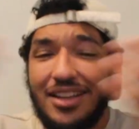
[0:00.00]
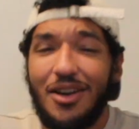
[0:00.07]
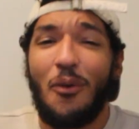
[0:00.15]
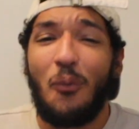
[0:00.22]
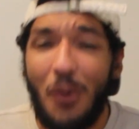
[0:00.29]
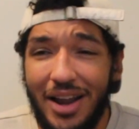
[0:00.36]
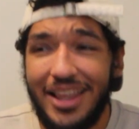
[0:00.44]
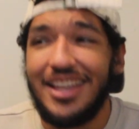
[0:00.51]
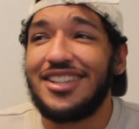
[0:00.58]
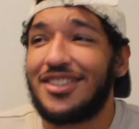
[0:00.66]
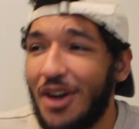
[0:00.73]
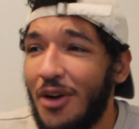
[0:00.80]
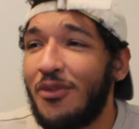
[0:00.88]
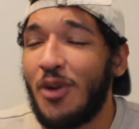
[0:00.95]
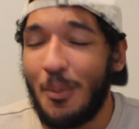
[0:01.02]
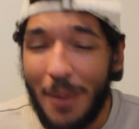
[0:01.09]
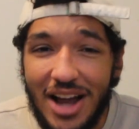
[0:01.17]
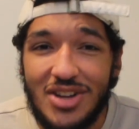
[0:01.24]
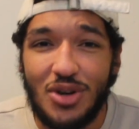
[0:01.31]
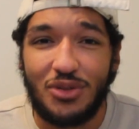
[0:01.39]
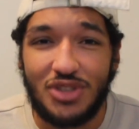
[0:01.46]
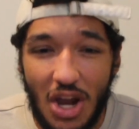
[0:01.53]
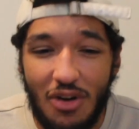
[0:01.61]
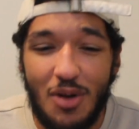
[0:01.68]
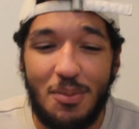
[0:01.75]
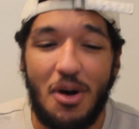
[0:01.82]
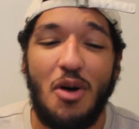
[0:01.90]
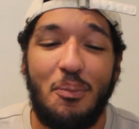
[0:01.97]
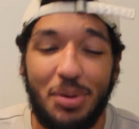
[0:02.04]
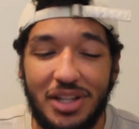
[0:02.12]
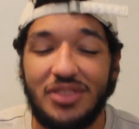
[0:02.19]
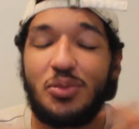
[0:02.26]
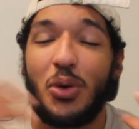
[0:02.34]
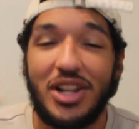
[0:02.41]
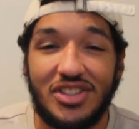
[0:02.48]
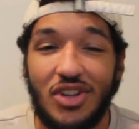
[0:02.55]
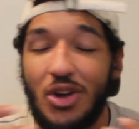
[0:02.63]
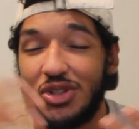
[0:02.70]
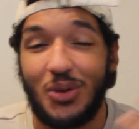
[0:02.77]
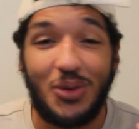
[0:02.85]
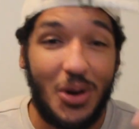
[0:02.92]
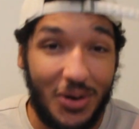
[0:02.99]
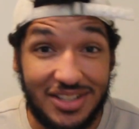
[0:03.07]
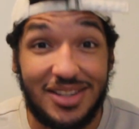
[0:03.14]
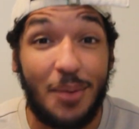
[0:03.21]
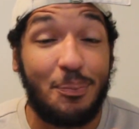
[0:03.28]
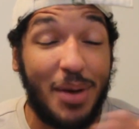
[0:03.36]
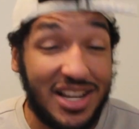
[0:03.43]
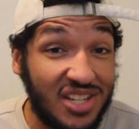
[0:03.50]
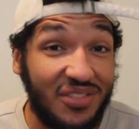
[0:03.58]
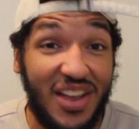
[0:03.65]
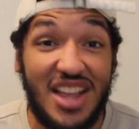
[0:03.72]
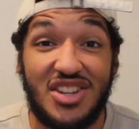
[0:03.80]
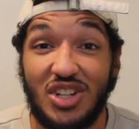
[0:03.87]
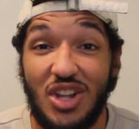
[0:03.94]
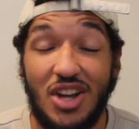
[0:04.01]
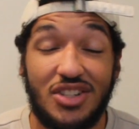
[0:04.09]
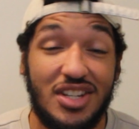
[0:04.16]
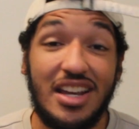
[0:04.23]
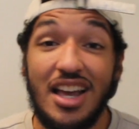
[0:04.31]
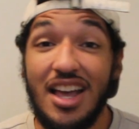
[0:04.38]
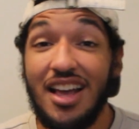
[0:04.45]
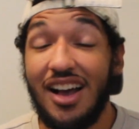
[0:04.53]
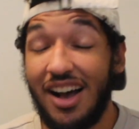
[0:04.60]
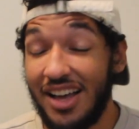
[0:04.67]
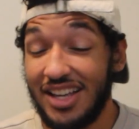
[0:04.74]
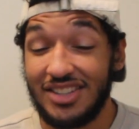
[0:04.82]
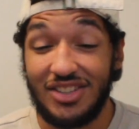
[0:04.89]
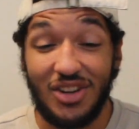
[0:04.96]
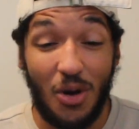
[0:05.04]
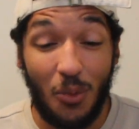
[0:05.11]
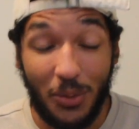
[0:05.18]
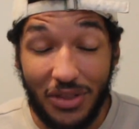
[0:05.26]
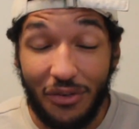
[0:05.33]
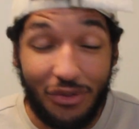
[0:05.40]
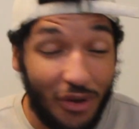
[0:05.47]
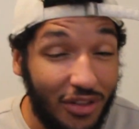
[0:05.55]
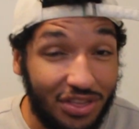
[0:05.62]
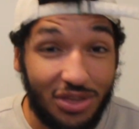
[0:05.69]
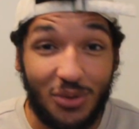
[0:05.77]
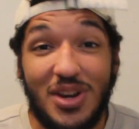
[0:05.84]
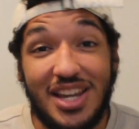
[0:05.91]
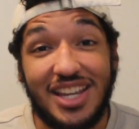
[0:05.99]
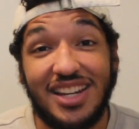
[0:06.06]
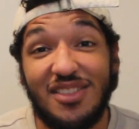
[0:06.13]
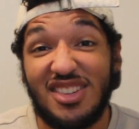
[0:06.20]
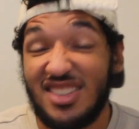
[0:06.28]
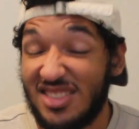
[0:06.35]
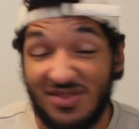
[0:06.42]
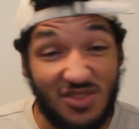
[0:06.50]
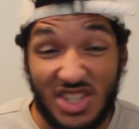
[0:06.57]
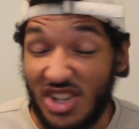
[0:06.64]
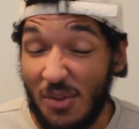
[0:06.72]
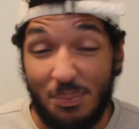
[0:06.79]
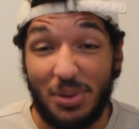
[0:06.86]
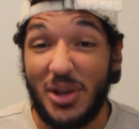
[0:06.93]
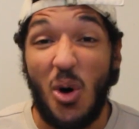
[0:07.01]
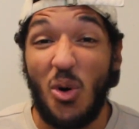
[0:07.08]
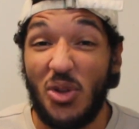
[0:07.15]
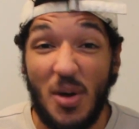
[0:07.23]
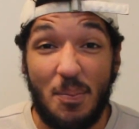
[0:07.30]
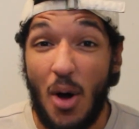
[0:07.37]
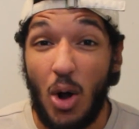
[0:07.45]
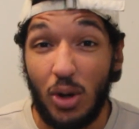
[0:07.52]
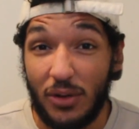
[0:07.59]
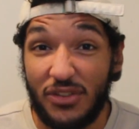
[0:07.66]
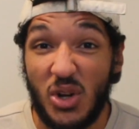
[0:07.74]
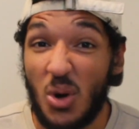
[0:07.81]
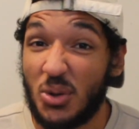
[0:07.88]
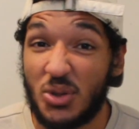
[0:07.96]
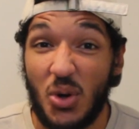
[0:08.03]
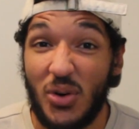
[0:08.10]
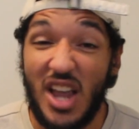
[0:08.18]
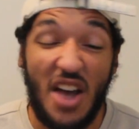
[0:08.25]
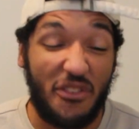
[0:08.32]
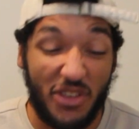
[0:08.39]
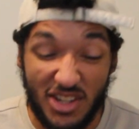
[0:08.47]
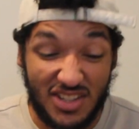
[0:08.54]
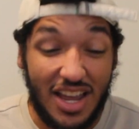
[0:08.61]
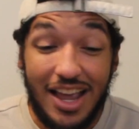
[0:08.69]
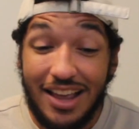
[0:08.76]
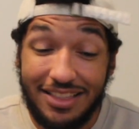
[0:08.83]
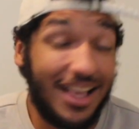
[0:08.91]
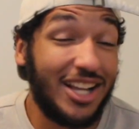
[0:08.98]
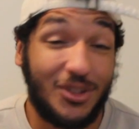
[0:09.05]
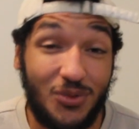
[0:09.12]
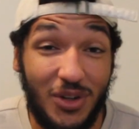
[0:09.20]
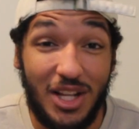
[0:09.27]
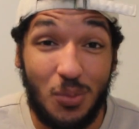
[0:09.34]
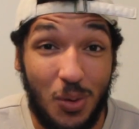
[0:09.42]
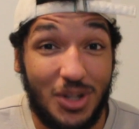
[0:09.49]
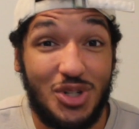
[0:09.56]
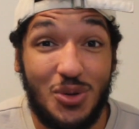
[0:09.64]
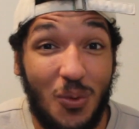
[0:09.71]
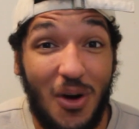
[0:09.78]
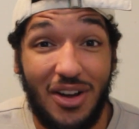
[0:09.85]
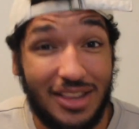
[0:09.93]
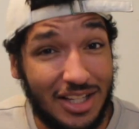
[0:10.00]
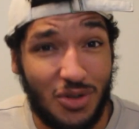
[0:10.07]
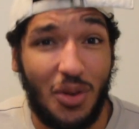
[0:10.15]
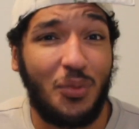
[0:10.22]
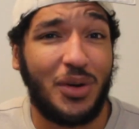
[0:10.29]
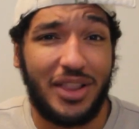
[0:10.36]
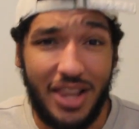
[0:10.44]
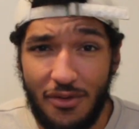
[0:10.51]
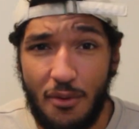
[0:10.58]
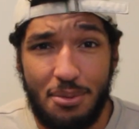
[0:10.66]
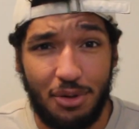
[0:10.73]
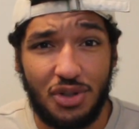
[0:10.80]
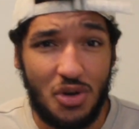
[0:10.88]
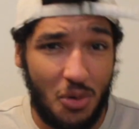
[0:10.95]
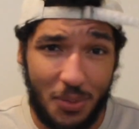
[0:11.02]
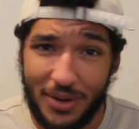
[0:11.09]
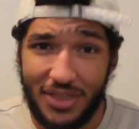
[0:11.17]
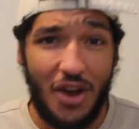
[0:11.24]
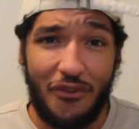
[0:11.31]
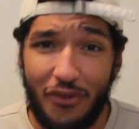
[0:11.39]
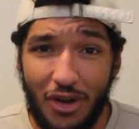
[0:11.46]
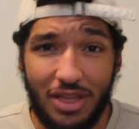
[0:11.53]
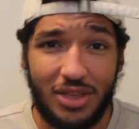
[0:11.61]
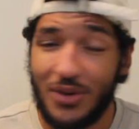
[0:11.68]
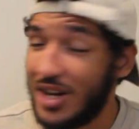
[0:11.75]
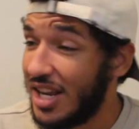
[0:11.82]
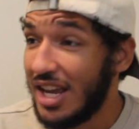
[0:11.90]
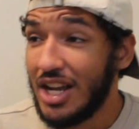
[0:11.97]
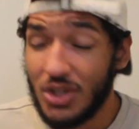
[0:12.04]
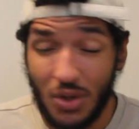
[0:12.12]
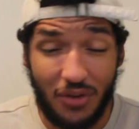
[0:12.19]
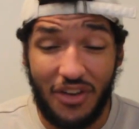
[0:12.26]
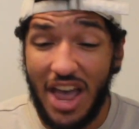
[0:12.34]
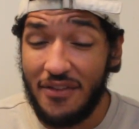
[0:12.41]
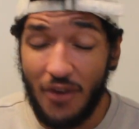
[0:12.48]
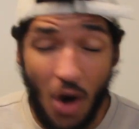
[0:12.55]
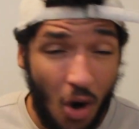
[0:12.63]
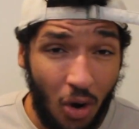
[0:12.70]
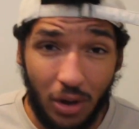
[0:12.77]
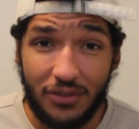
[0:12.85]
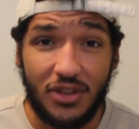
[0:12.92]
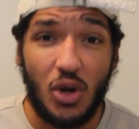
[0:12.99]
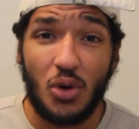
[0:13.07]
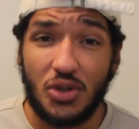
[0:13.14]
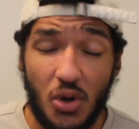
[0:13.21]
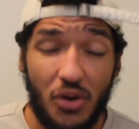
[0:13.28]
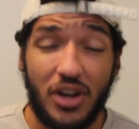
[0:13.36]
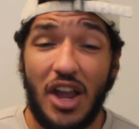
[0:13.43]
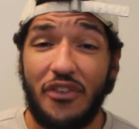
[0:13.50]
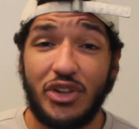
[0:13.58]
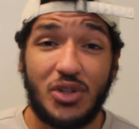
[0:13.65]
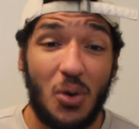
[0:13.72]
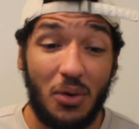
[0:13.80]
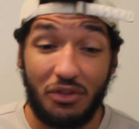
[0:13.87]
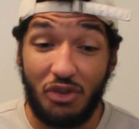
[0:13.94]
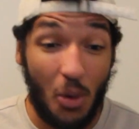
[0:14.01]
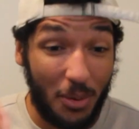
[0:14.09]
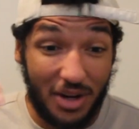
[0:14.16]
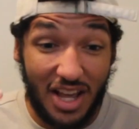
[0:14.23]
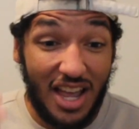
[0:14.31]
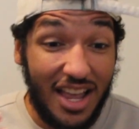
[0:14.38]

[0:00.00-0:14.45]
uh, what is a reminder of Sarri ball, but what is also known as the best of Ancelotti uh, is you know when the front three can simply hold up all of the goal scoring efforts. That's really what you want. That's sort of what Liverpool do, where their front three sort of have all of the goal scoring efforts going forward.